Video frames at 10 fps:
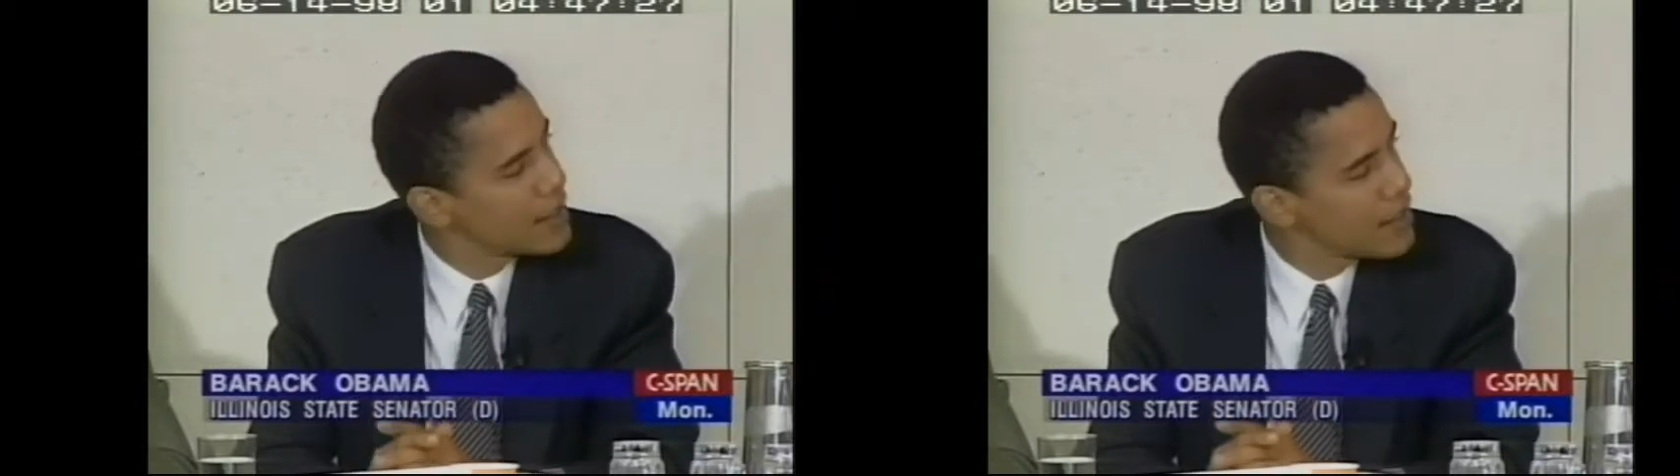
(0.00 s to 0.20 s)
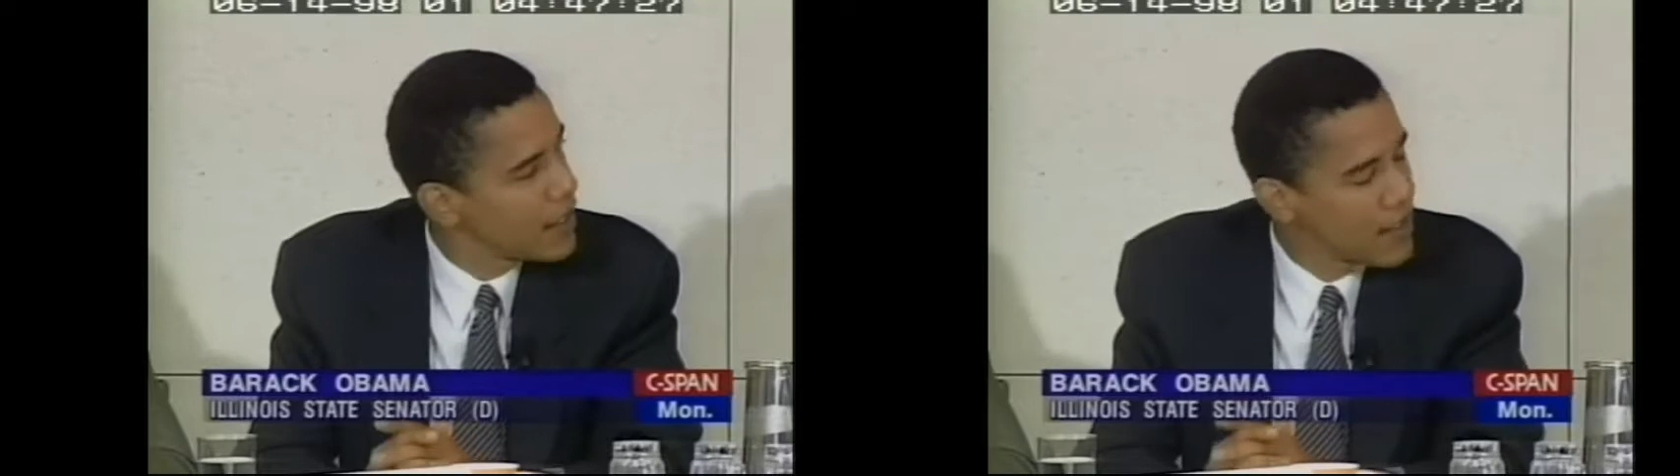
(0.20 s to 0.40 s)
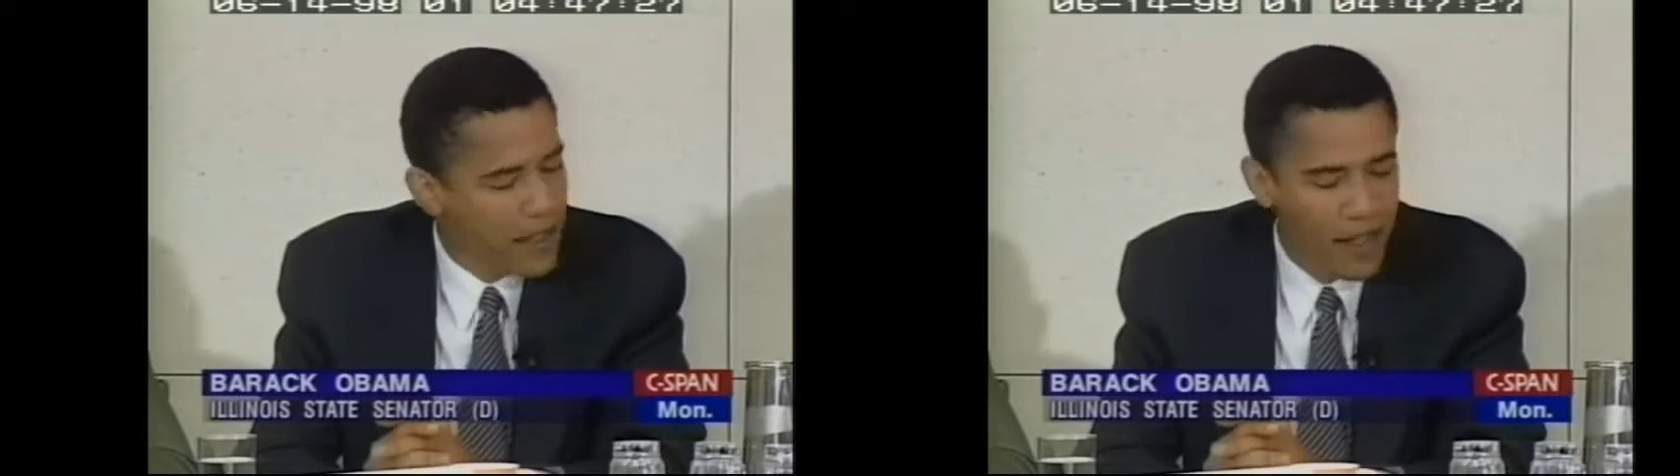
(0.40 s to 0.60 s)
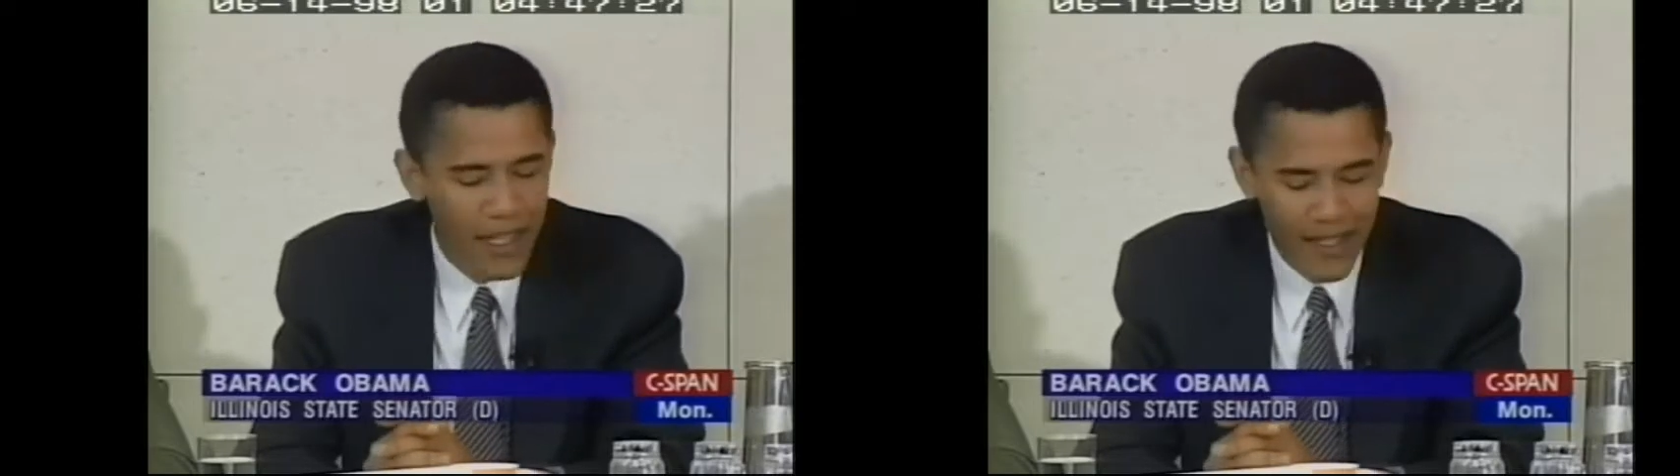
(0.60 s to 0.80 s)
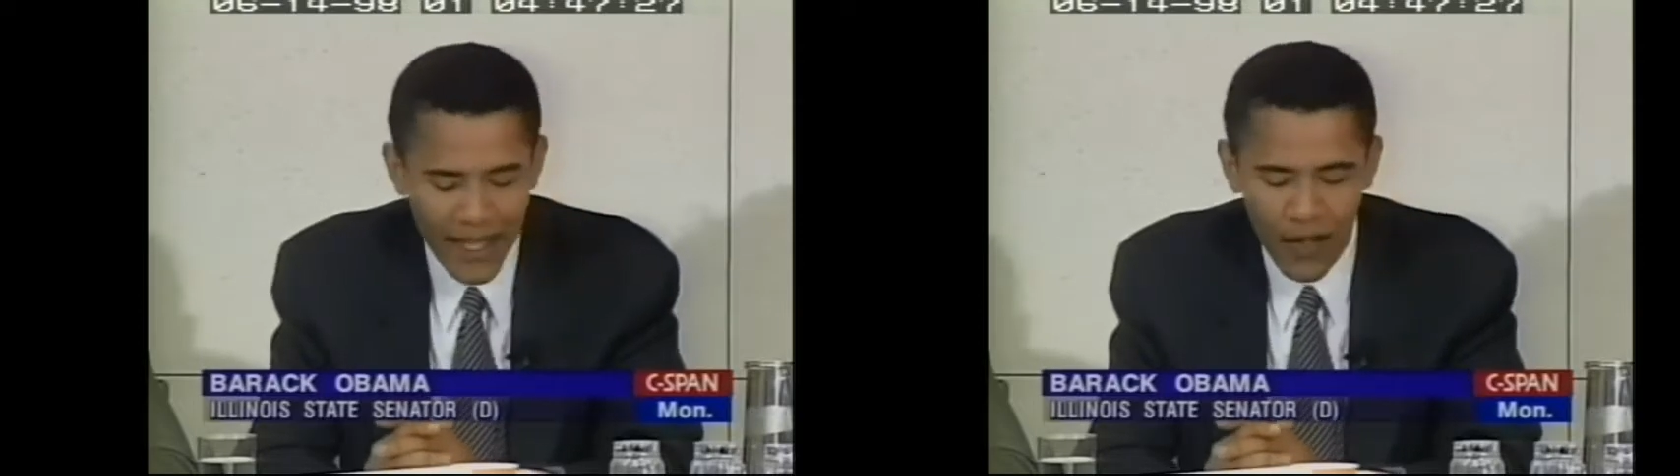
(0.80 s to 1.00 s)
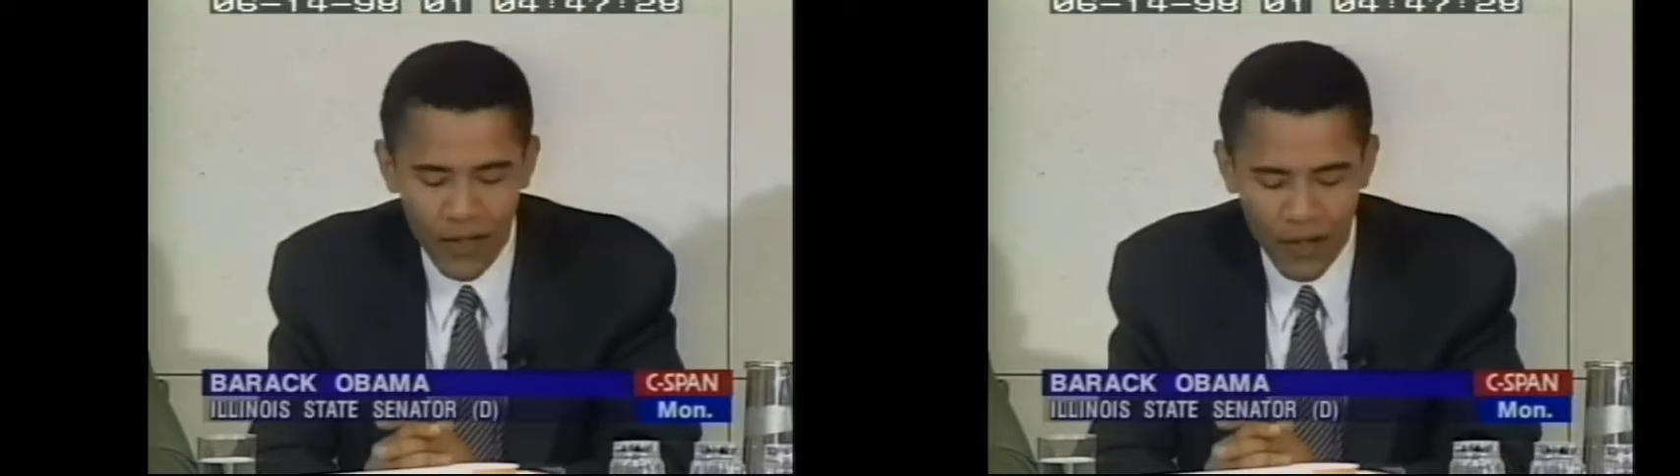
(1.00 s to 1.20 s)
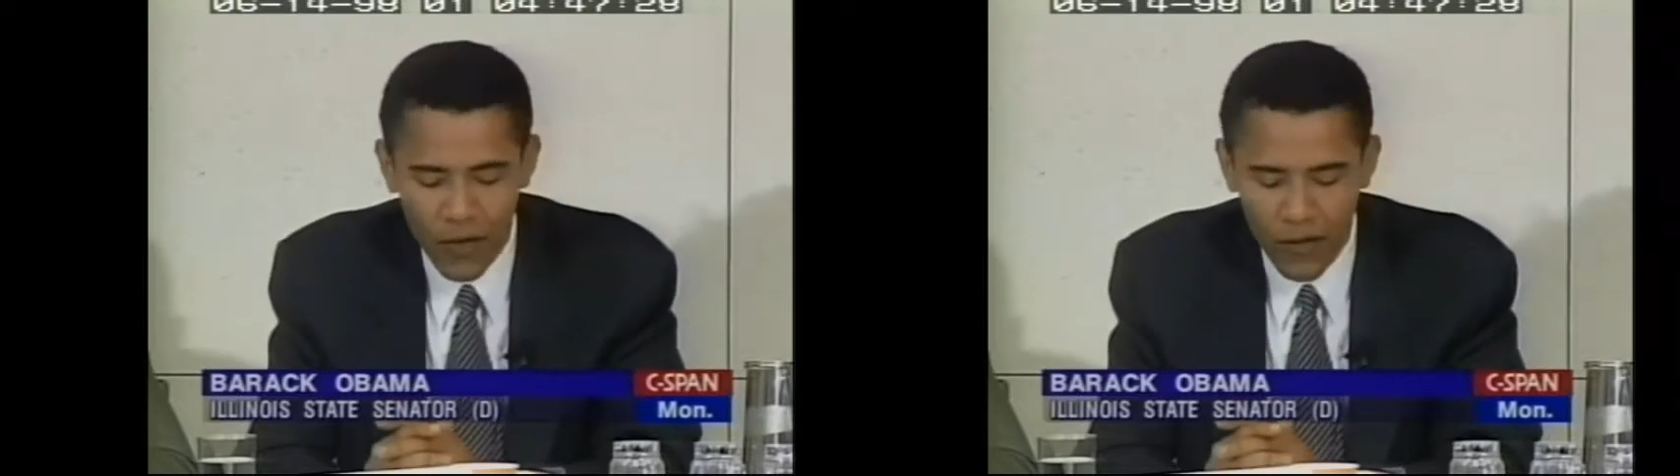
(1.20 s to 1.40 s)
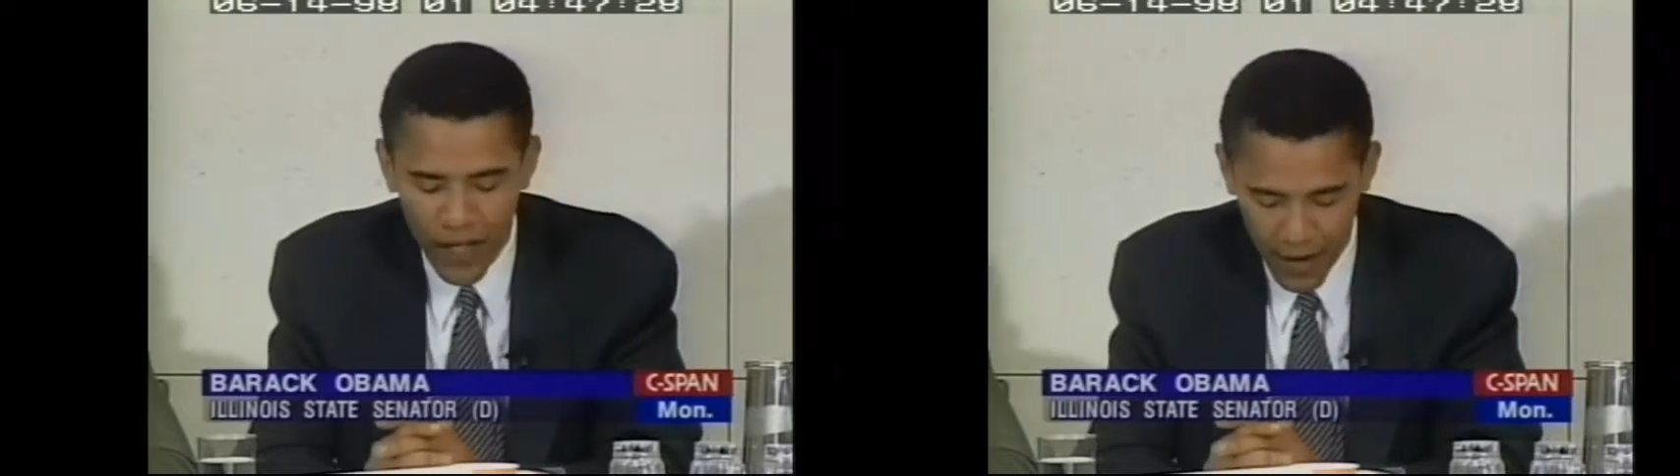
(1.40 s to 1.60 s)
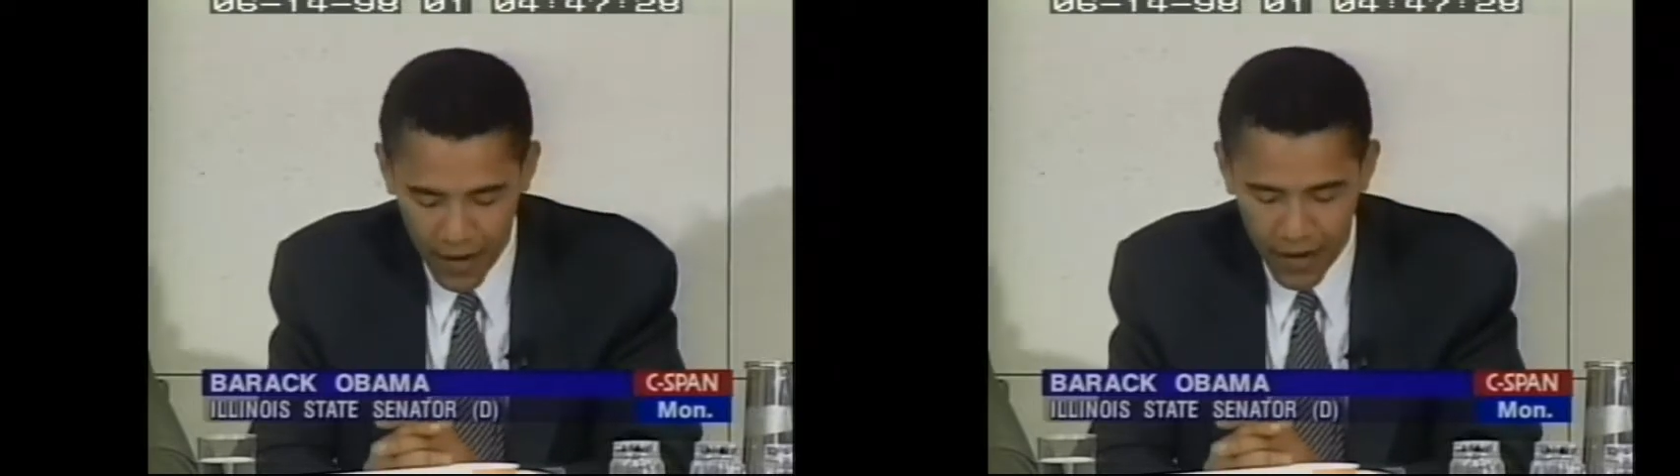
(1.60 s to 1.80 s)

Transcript: said, it sounds Soviet,